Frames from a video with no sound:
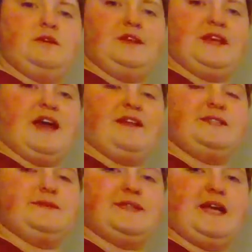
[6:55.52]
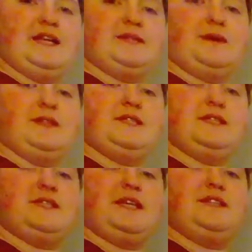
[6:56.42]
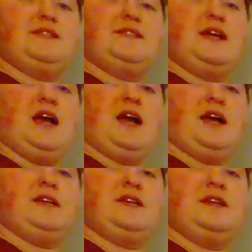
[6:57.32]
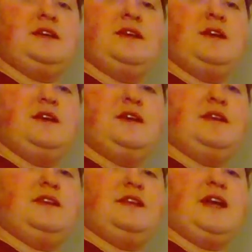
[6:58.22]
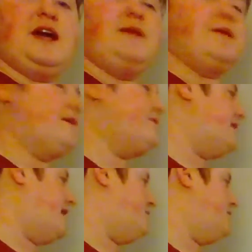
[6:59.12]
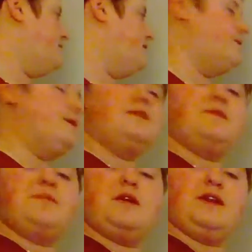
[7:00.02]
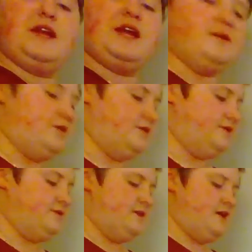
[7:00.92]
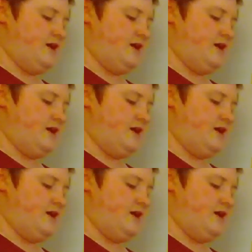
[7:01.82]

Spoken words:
Yeah, this one's kind of small. This is a duck. Yeah, and that would go in the barn animals.